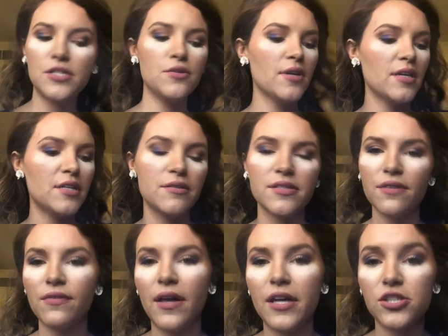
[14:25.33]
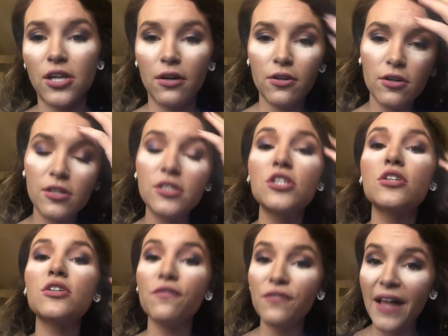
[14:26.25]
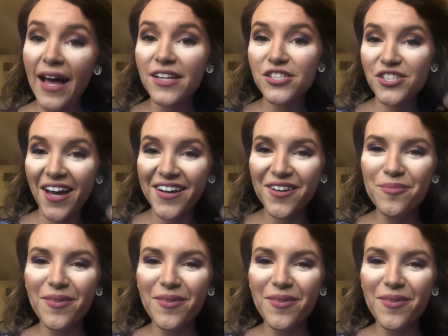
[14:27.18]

you can use a flat shadow